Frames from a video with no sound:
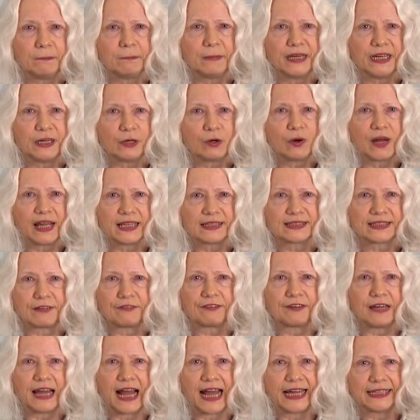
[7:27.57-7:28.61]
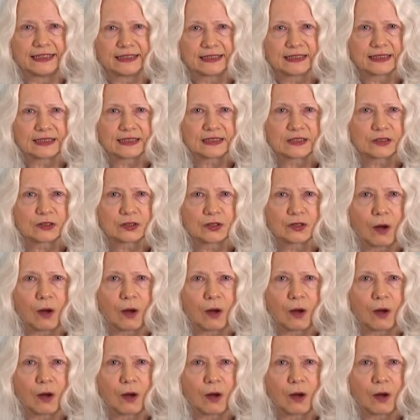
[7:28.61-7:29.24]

meningoencephalitis